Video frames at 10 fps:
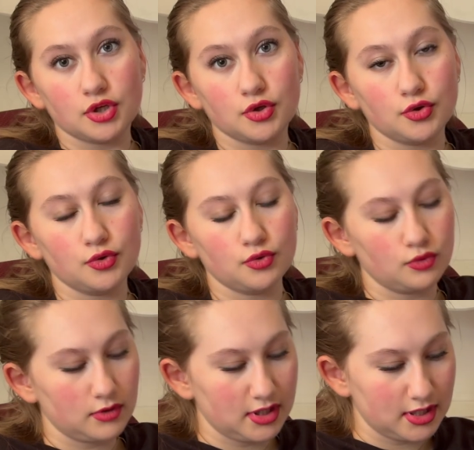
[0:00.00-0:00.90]

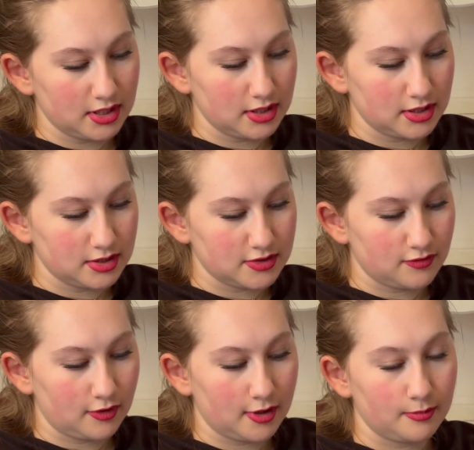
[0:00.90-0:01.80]
who is
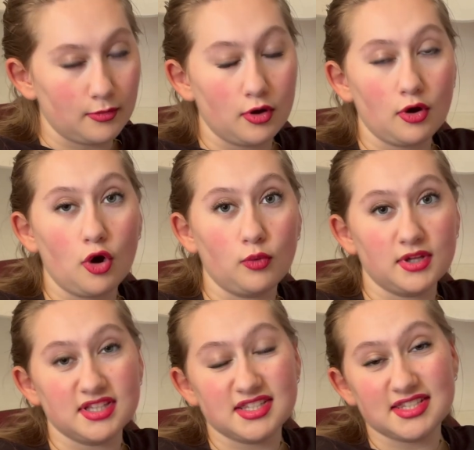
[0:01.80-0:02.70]
from
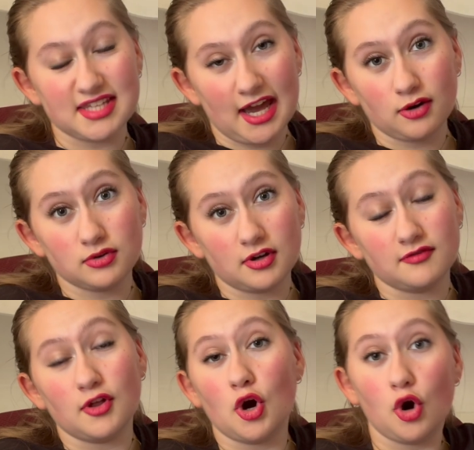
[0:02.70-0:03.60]
Owen Sound
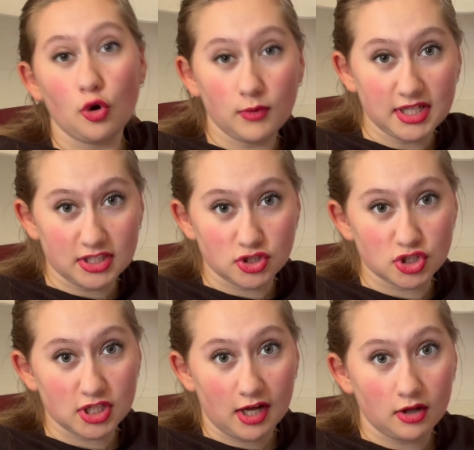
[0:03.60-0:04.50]
of the
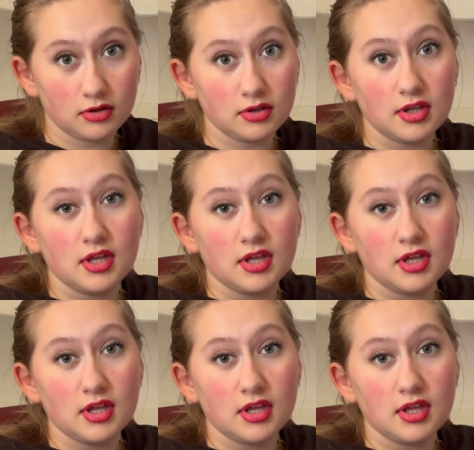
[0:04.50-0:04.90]
OHL.